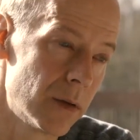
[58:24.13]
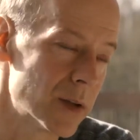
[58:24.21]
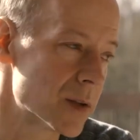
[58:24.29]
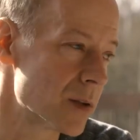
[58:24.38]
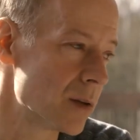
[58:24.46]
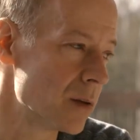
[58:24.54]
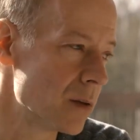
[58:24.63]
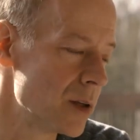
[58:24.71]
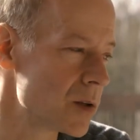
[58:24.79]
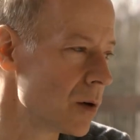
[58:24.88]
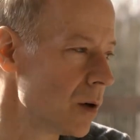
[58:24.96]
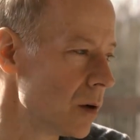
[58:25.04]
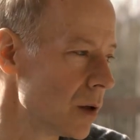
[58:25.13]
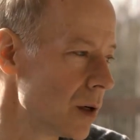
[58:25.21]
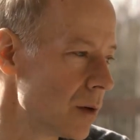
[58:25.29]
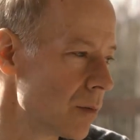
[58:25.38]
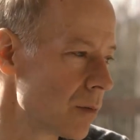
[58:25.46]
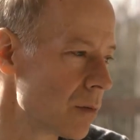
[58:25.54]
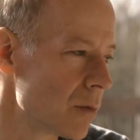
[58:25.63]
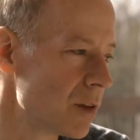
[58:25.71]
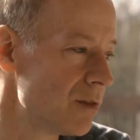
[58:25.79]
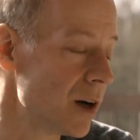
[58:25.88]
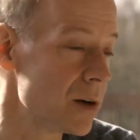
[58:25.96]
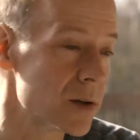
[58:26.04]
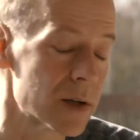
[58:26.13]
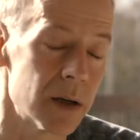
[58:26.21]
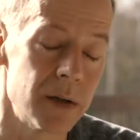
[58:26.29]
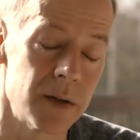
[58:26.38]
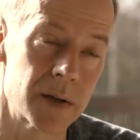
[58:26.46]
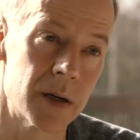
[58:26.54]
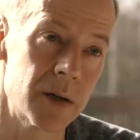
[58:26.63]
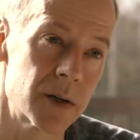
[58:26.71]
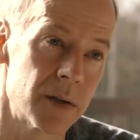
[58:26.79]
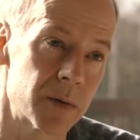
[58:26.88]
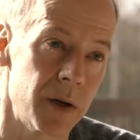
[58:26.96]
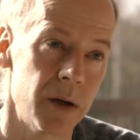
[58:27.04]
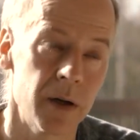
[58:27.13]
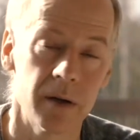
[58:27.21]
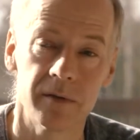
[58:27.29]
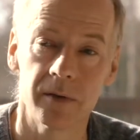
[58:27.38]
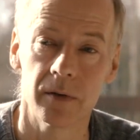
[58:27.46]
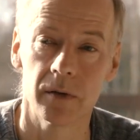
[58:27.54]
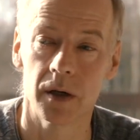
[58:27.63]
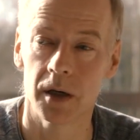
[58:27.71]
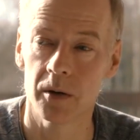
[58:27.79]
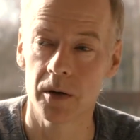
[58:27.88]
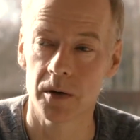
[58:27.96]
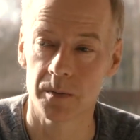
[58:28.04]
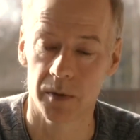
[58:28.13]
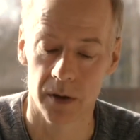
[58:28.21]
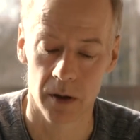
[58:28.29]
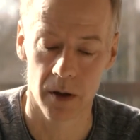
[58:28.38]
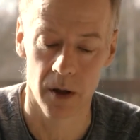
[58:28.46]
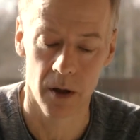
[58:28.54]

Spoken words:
These are all like fireside discussions we could have for hours, but